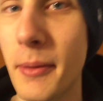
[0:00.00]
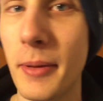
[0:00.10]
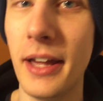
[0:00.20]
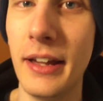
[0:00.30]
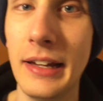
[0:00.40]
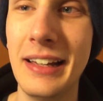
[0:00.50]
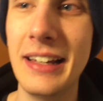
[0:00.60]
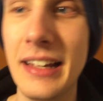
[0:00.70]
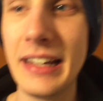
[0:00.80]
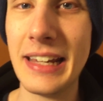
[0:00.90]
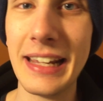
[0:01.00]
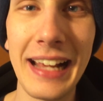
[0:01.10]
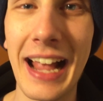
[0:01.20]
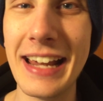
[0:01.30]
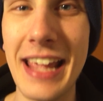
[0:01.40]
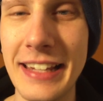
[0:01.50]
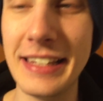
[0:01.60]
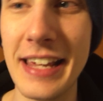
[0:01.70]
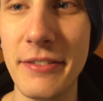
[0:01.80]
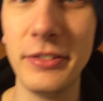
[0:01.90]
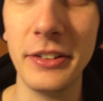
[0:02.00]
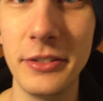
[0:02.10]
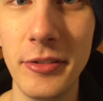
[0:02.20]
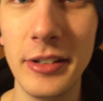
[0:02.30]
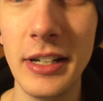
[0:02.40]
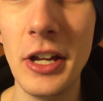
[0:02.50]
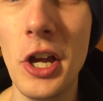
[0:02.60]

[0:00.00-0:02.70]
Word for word: mama, kind of has the same feel to it.